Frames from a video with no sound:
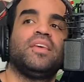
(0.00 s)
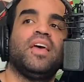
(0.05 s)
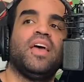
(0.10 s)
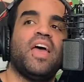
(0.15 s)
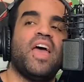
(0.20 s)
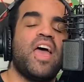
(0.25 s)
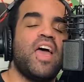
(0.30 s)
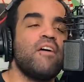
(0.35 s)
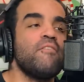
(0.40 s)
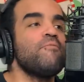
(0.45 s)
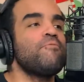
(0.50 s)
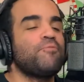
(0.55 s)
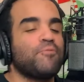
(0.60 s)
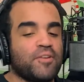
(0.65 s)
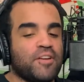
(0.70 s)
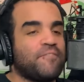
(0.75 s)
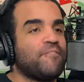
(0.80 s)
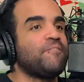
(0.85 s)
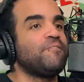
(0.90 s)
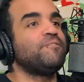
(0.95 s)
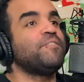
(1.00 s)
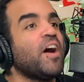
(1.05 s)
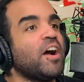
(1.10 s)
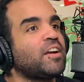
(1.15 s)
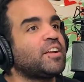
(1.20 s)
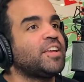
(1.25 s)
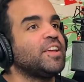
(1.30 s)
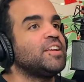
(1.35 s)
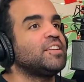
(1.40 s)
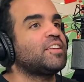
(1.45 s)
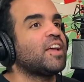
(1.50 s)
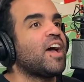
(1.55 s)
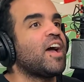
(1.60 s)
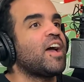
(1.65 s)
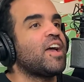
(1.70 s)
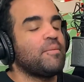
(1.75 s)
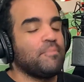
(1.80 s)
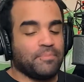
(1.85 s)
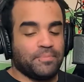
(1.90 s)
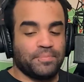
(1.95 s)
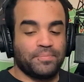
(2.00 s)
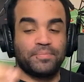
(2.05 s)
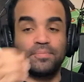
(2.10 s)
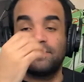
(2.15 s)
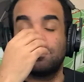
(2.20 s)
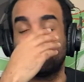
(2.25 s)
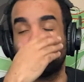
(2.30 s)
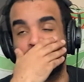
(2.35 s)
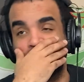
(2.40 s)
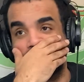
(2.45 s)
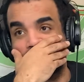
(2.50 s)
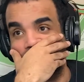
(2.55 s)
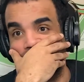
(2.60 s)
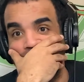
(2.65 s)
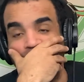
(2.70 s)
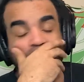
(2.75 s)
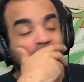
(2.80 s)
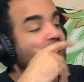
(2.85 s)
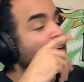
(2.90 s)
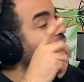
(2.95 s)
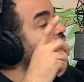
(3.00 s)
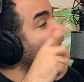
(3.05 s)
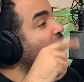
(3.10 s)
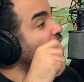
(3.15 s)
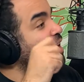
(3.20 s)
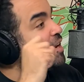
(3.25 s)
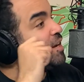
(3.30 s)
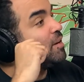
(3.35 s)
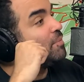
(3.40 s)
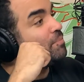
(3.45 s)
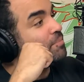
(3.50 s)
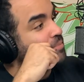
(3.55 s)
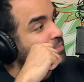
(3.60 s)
Every time. I hate him.